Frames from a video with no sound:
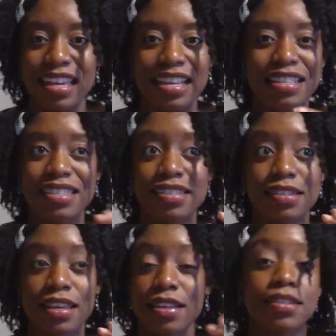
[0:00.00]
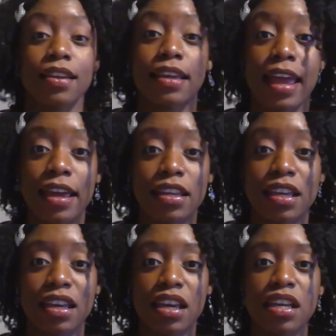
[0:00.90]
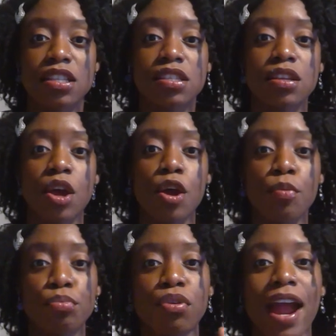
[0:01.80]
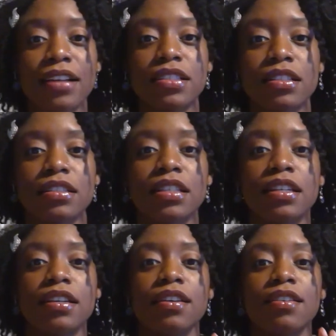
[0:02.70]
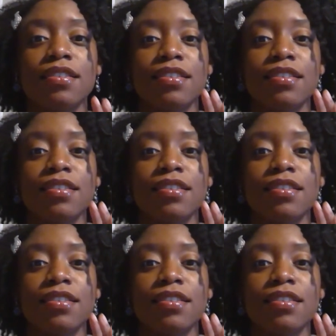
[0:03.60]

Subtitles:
it's uncanny. It's practically